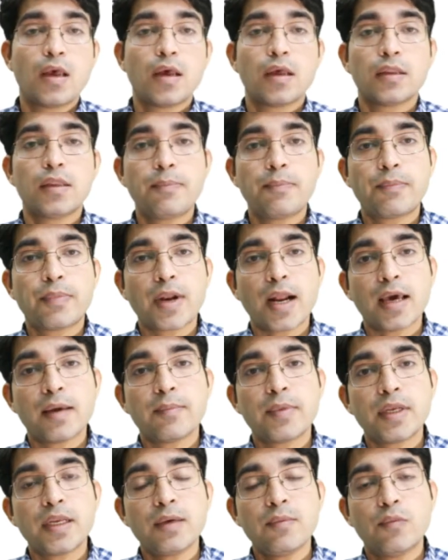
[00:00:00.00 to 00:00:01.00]
The
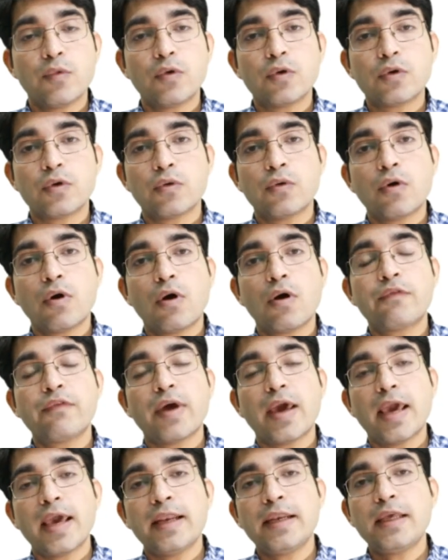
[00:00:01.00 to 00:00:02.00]
primary motto of
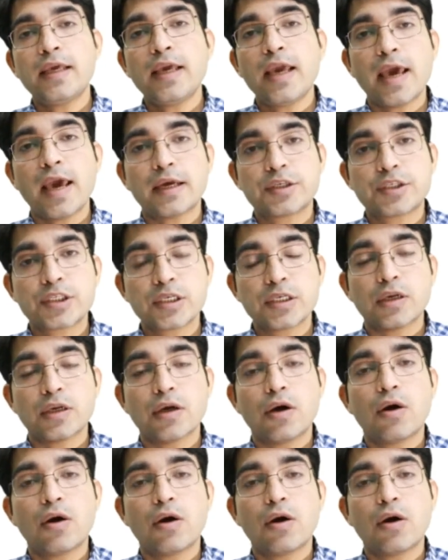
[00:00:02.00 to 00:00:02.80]
any action